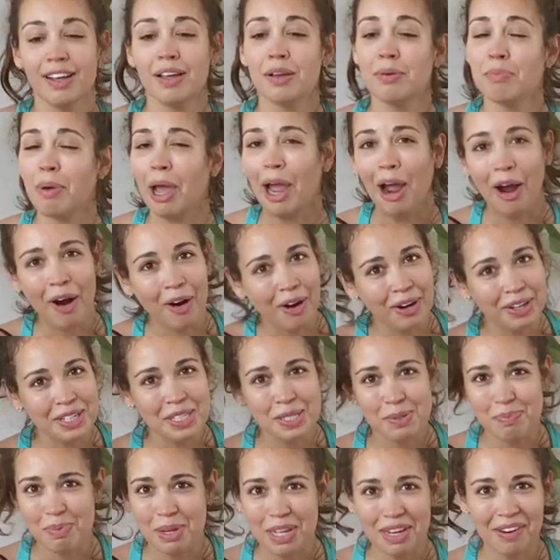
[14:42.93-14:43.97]
My heart is
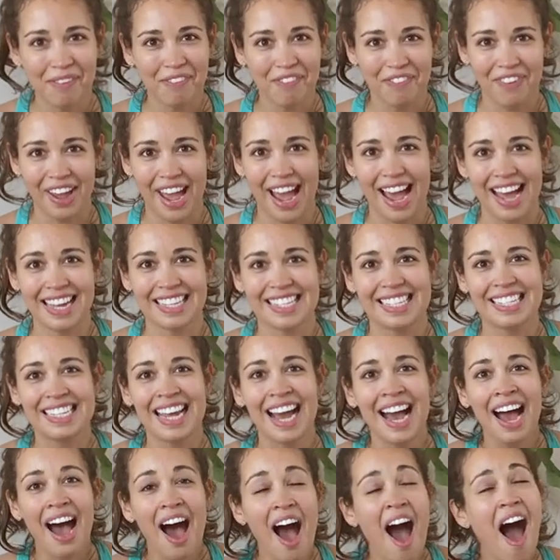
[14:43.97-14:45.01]
beating fast.
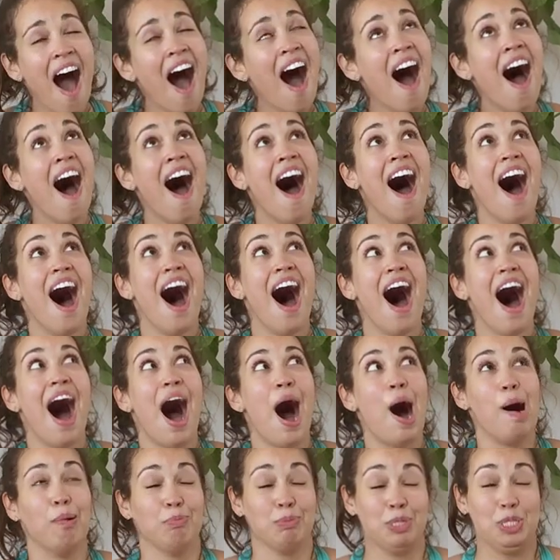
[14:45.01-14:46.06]

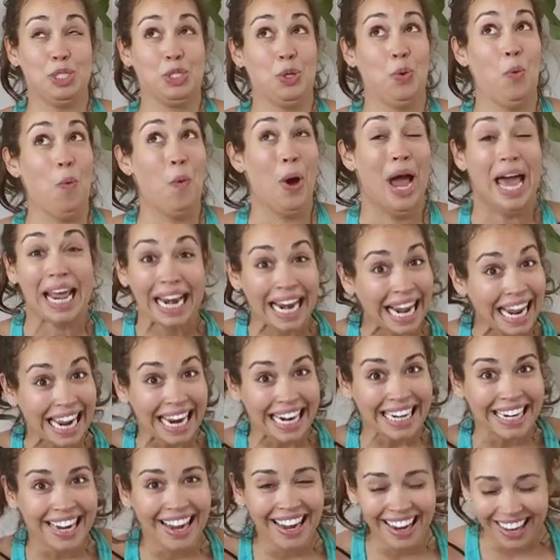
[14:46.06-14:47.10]
I'm
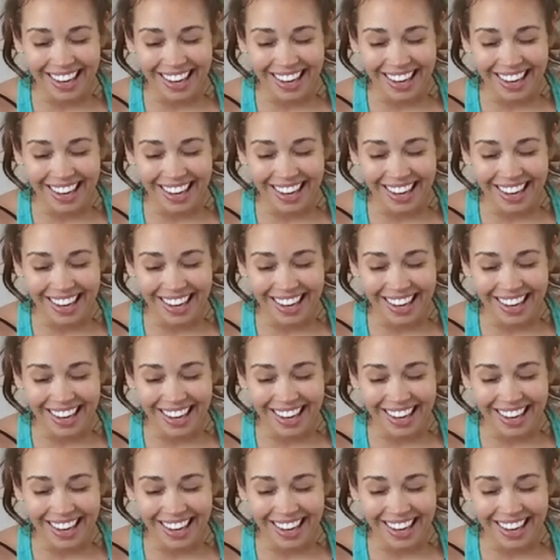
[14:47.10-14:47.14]
sweating.